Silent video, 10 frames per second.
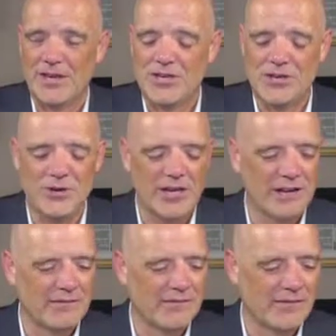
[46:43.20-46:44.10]
you
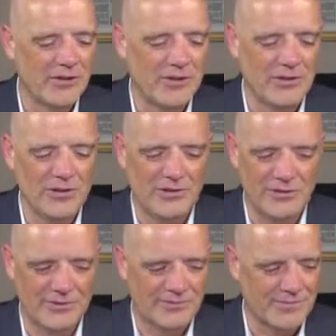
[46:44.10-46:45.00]
can you, you
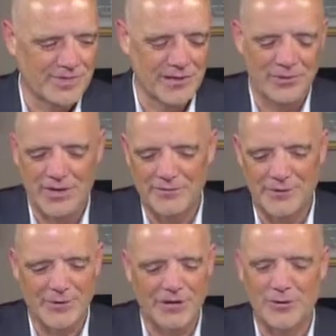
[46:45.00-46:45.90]
can say whatever you
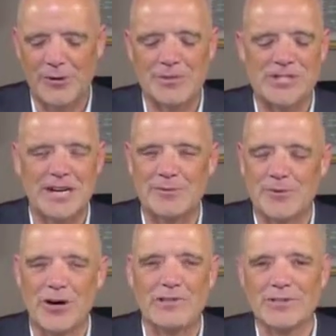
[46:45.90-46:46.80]
want. Romans chapter
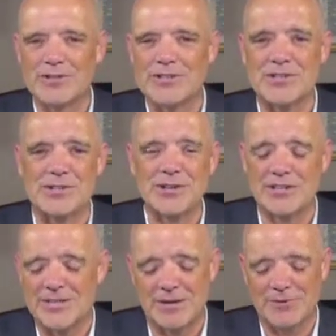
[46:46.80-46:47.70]
one, verse two,
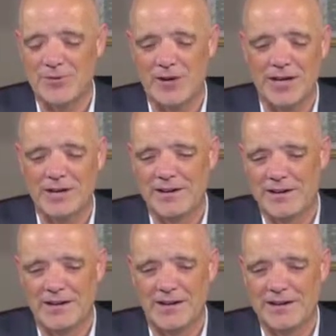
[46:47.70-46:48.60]
and chapter one
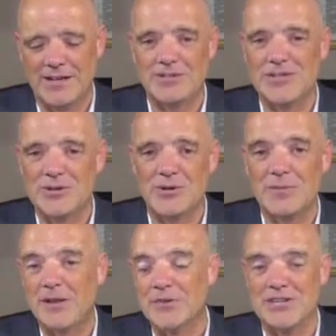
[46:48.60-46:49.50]
uh, and and two
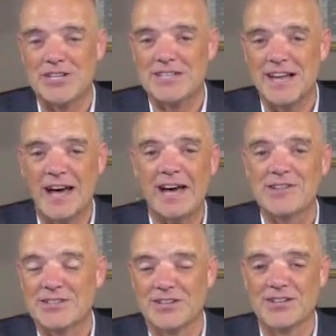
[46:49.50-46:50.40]
about the
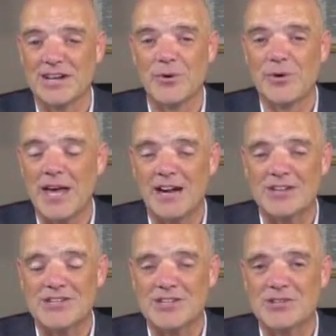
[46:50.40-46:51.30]
Gentiles and that they're without
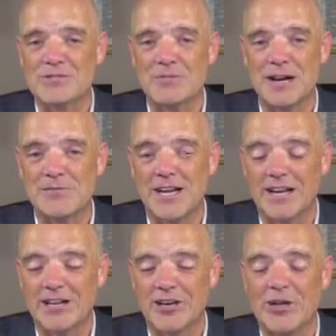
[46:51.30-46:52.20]
excuse. But I'm
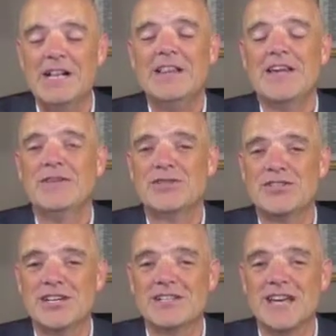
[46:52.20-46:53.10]
telling you, if the
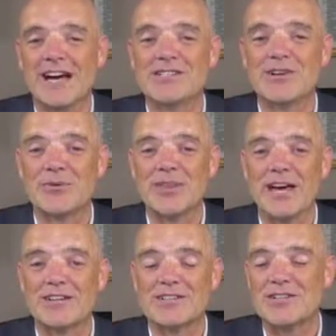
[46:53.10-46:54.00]
Gentiles are
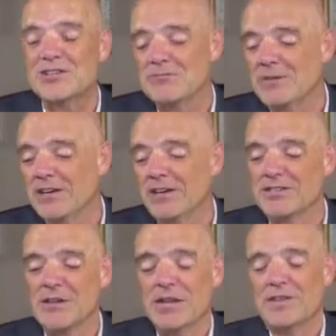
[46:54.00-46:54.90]
without excuse because
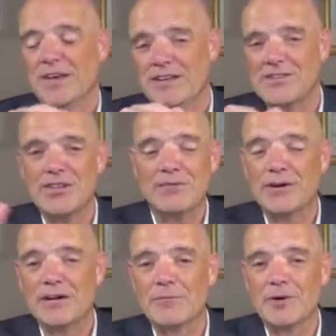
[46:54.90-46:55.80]
they see the
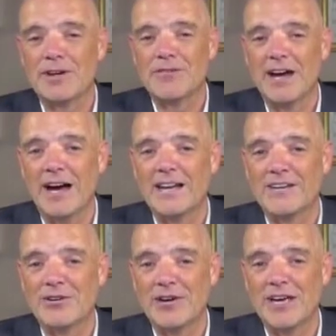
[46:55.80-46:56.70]
fingerprint of God in
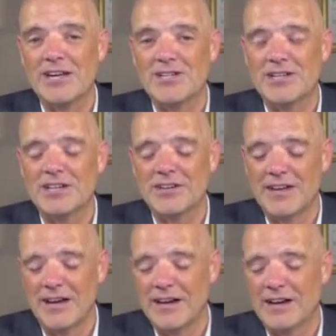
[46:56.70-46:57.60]
creation and they
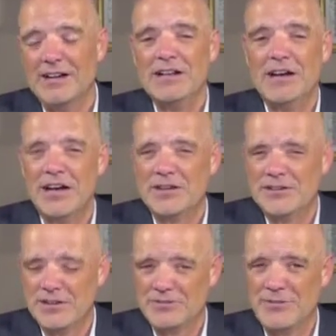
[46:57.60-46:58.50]
ought to
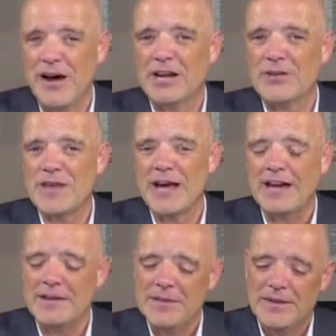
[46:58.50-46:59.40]
uh, follow
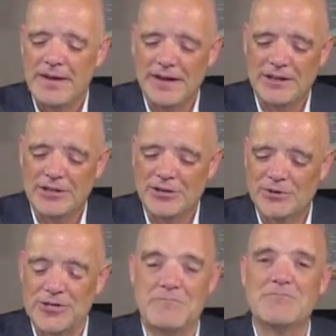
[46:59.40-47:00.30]
that, uh, you know,
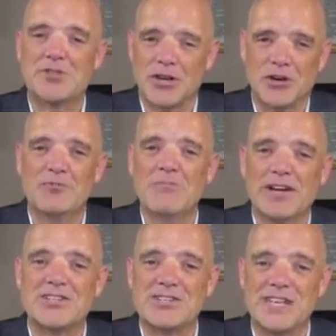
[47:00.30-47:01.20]
to to whom
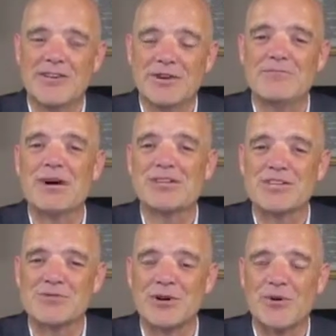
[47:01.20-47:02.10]
much is given, much
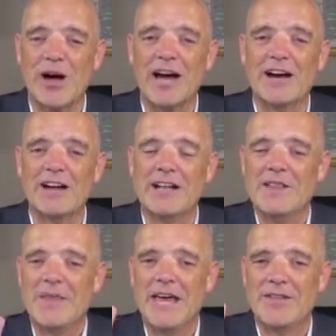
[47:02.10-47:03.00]
is required.
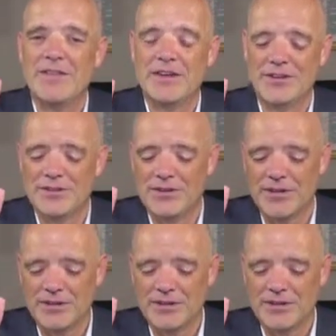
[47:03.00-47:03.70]
And the the